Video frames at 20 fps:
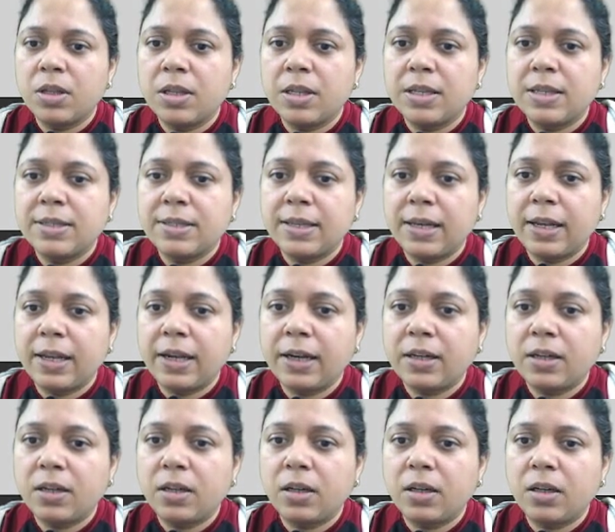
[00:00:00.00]
select
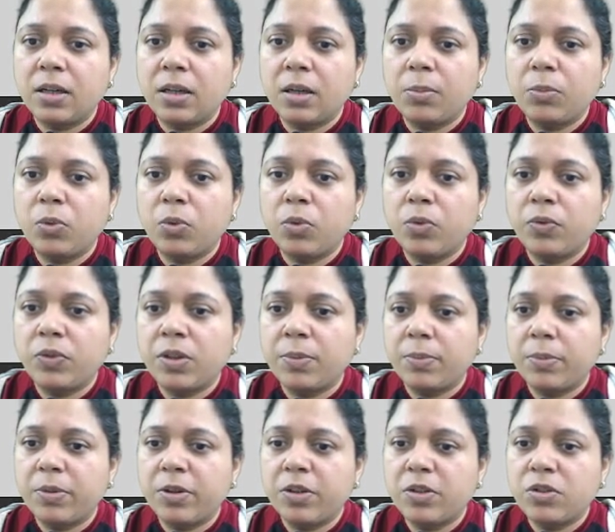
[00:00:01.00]
and move the
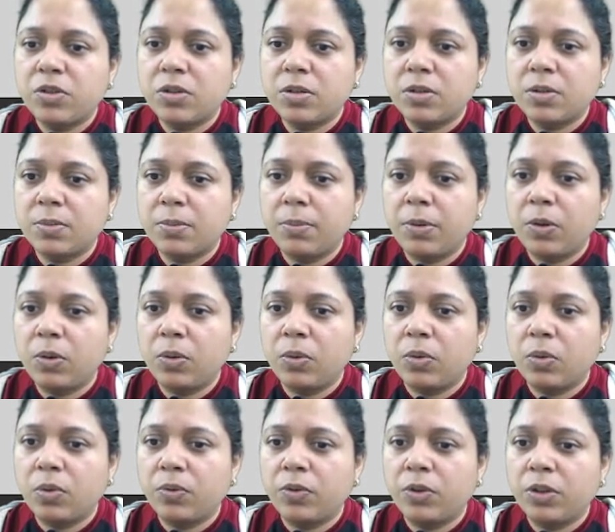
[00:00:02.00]
merge below
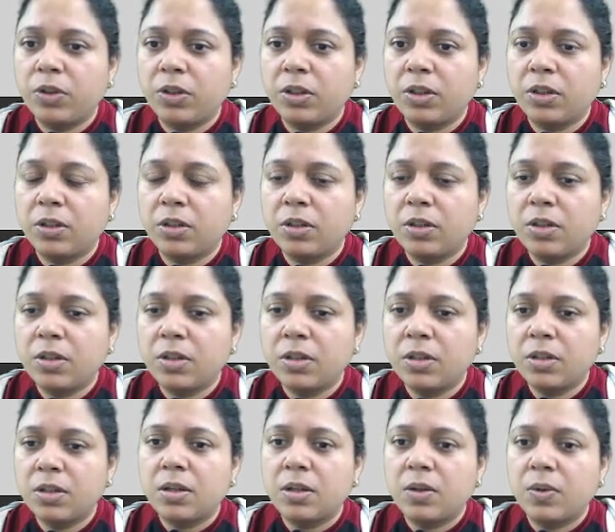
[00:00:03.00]
over here.
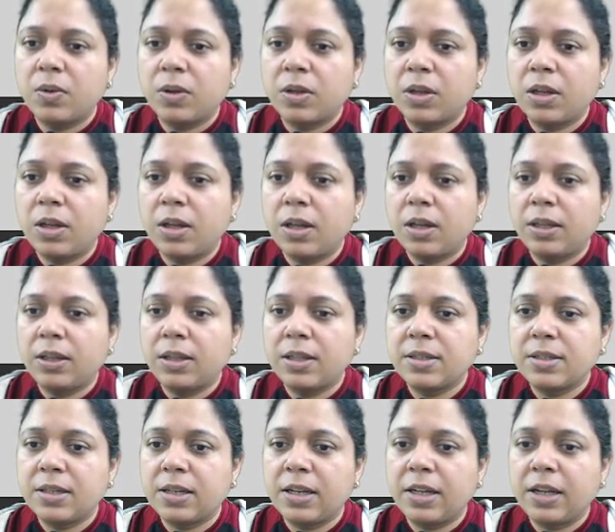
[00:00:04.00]
Okay, and then
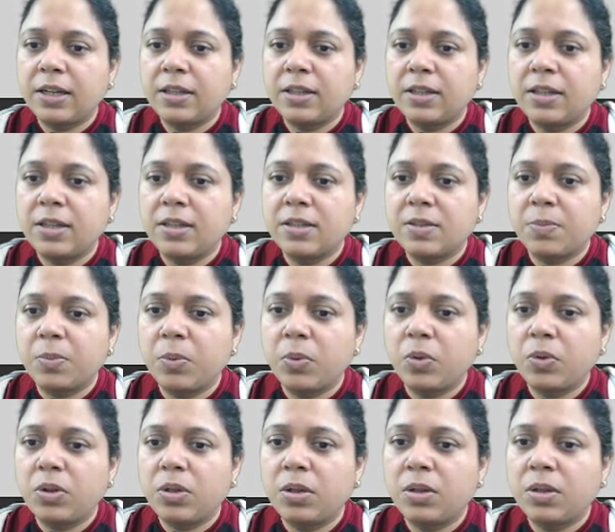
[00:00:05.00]
select these
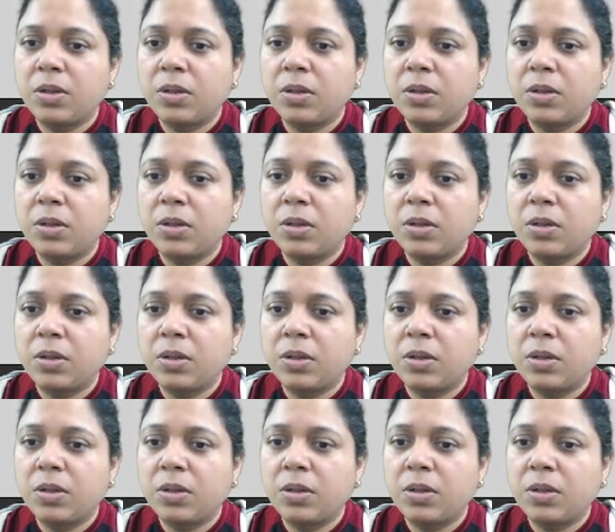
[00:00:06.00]
both.